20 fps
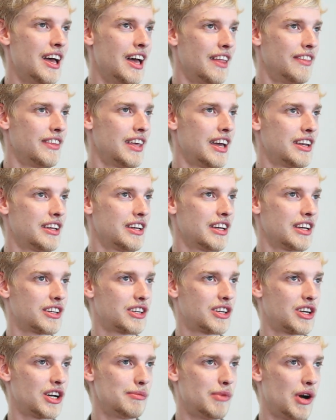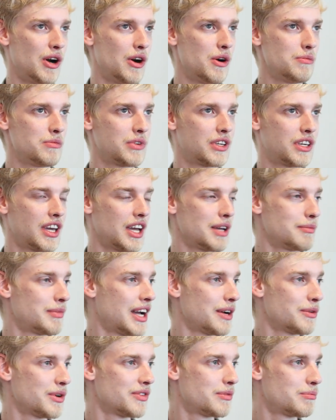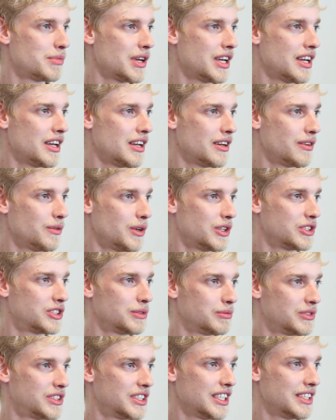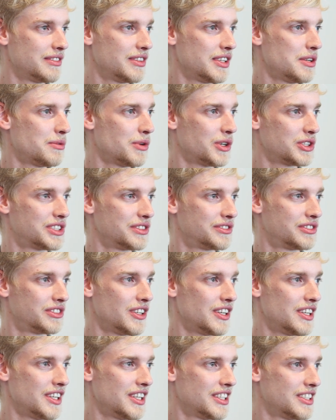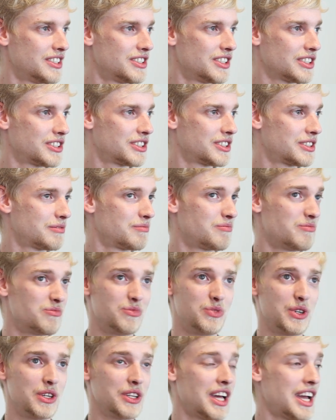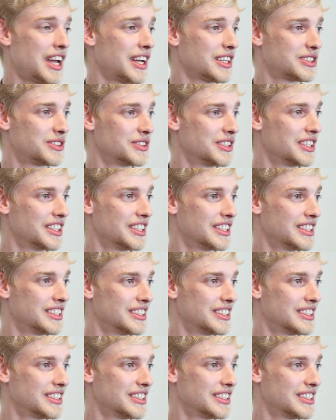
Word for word: And then uh, come home, kick back with a beer, watch some T V, watch the footy, and just relax, really.